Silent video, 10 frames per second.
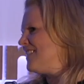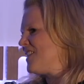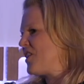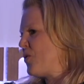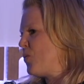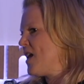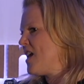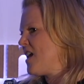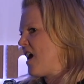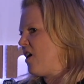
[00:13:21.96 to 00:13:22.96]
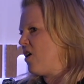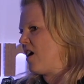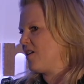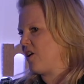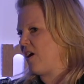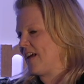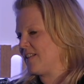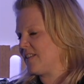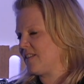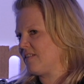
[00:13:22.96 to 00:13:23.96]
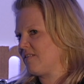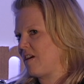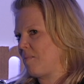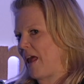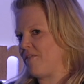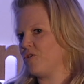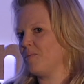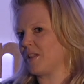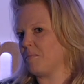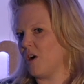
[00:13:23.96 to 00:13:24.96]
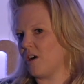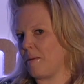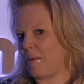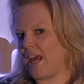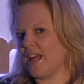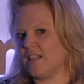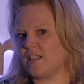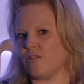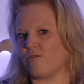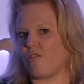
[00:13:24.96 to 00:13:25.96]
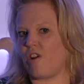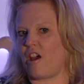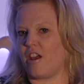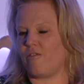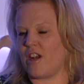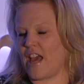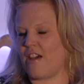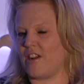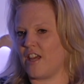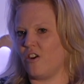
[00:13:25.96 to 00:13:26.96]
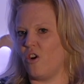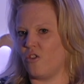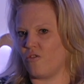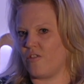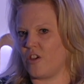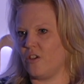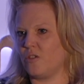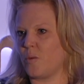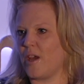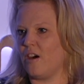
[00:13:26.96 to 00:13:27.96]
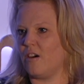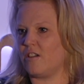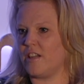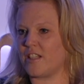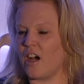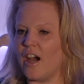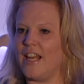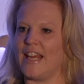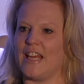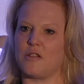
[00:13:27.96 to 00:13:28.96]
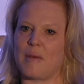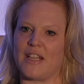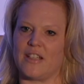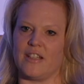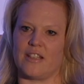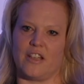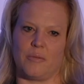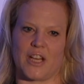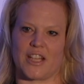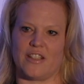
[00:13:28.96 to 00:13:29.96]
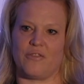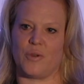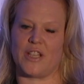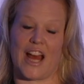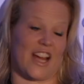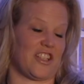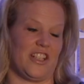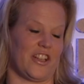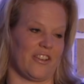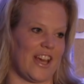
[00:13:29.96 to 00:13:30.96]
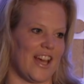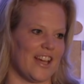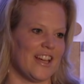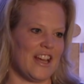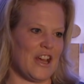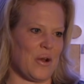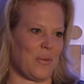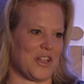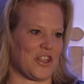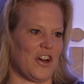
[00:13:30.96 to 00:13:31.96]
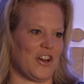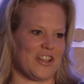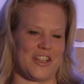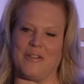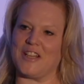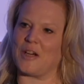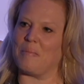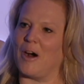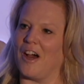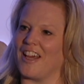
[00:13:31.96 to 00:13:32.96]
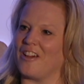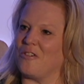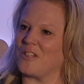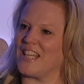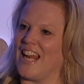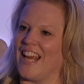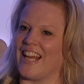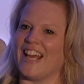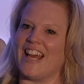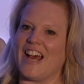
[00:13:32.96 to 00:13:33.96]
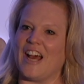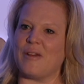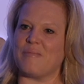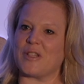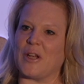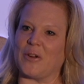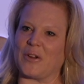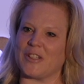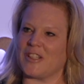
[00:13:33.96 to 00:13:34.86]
So we, you know, as a platform, as a marketplace, rely really heavily on reviews. We are entirely independent and objective. We actually don't care which car you end up buying or selling. As long